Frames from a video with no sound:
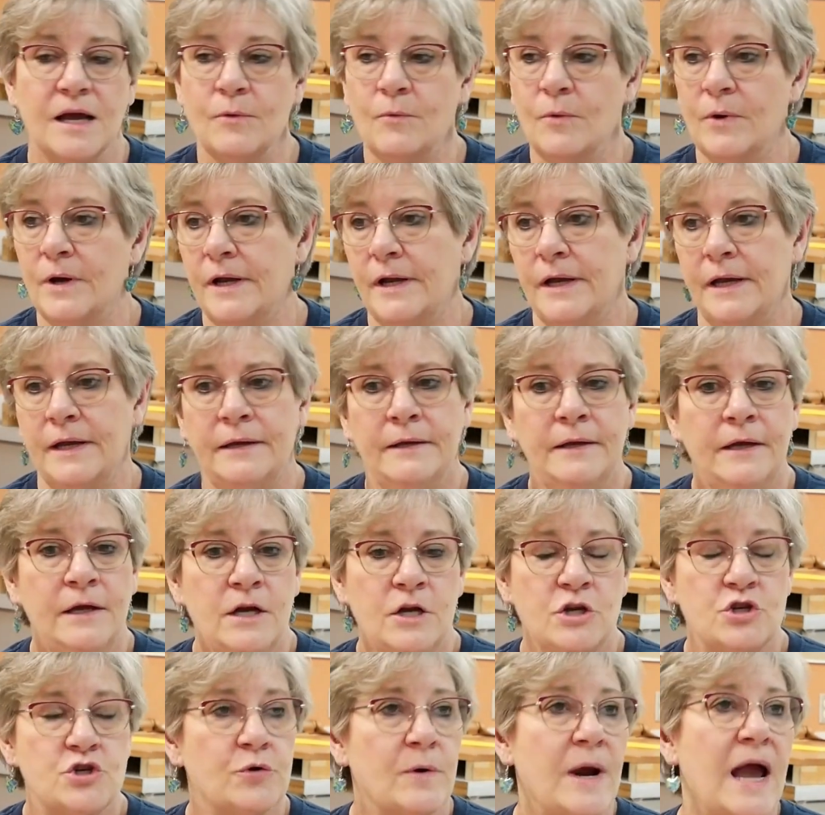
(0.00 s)
I want to
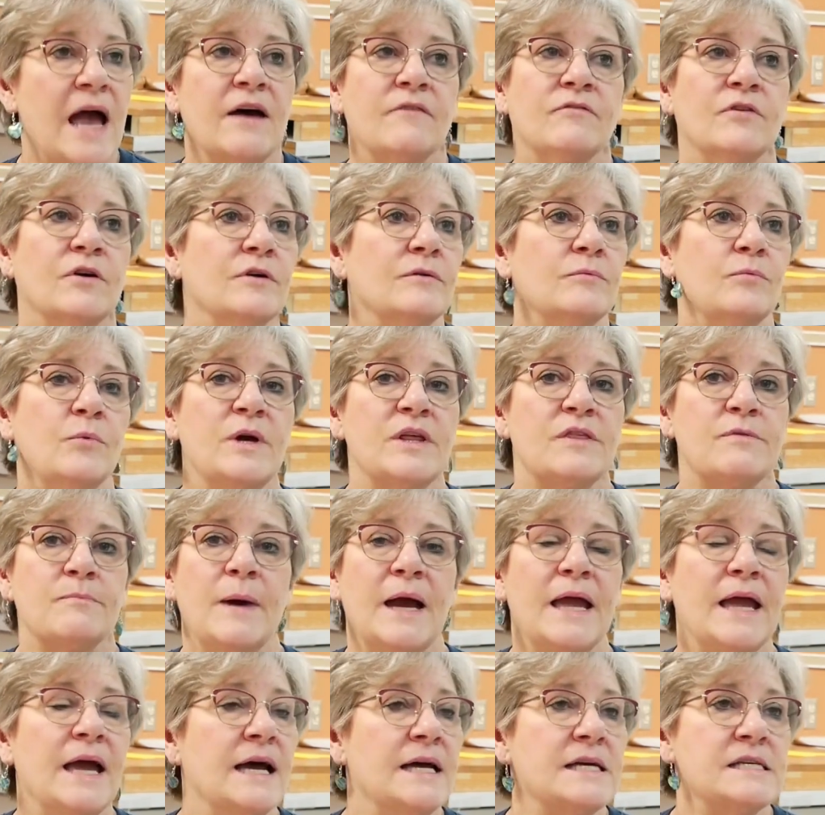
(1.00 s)
travel
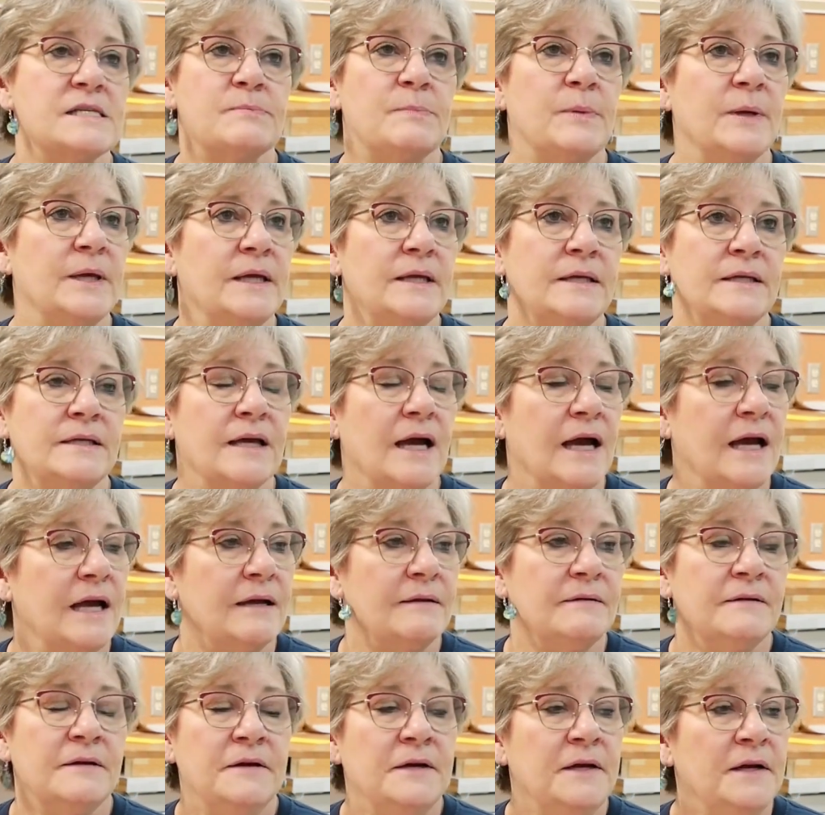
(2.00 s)
with my husband.
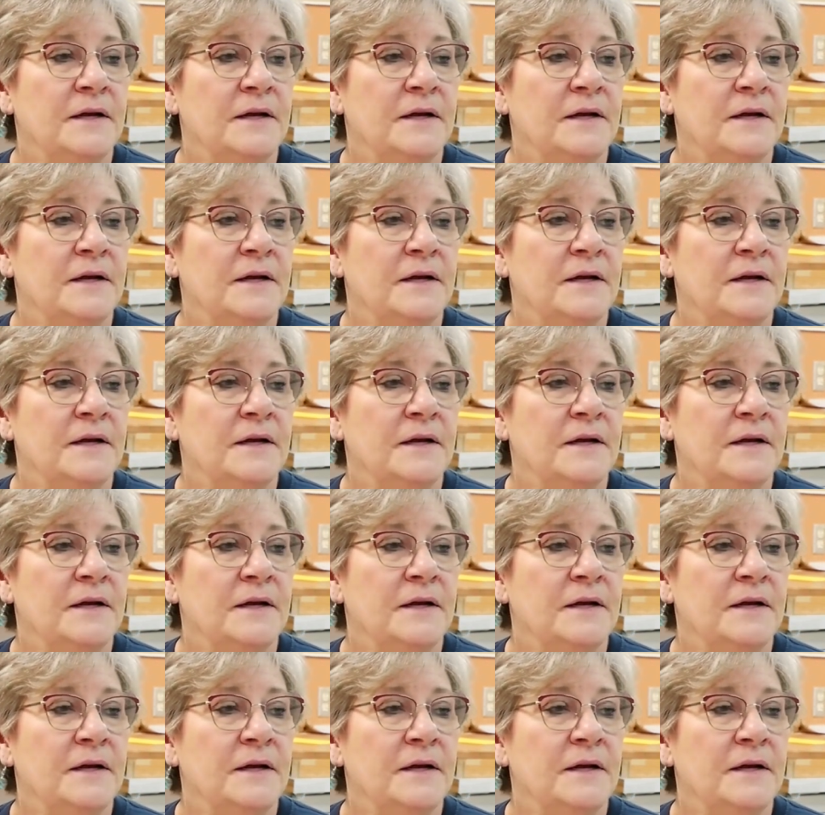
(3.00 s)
